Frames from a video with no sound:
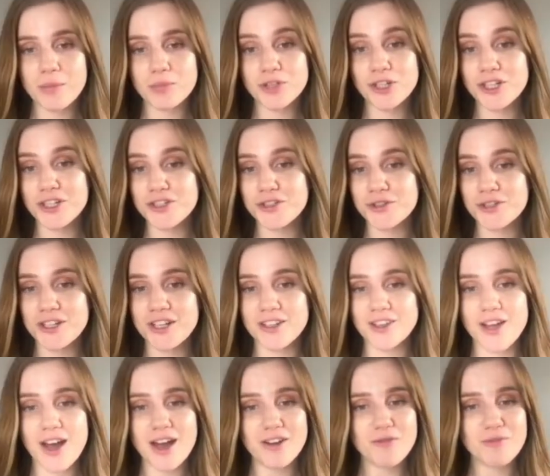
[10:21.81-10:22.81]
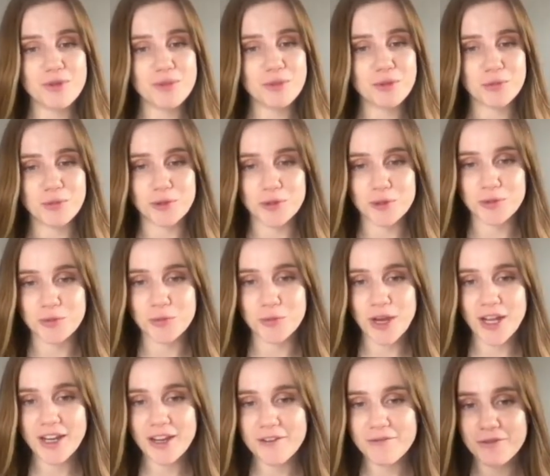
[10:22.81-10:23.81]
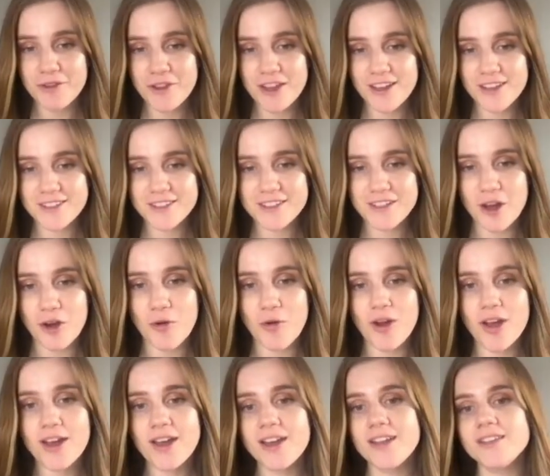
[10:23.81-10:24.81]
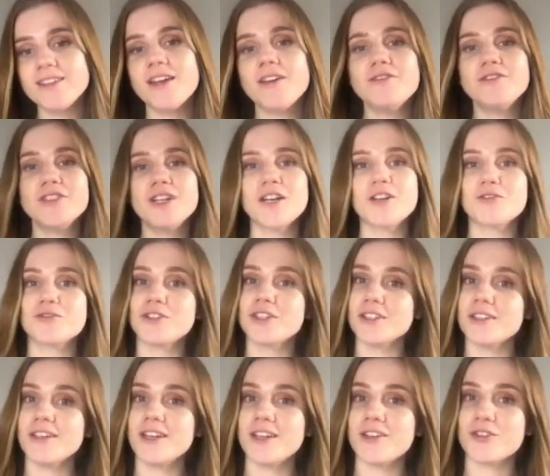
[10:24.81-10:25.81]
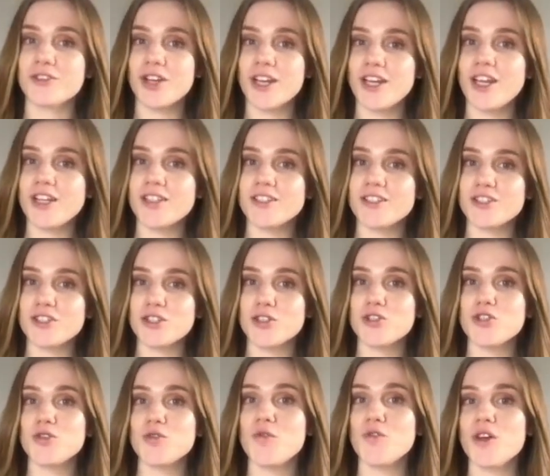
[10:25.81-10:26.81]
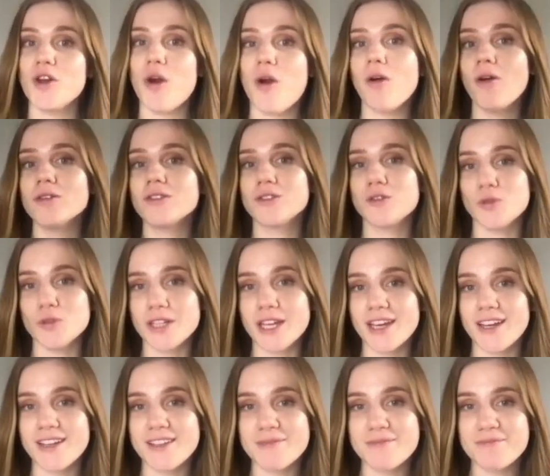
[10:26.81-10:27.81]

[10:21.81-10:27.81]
I'm pretty sure a lot of people were waiting for this, so definitely a really great addition to the whole toolkit.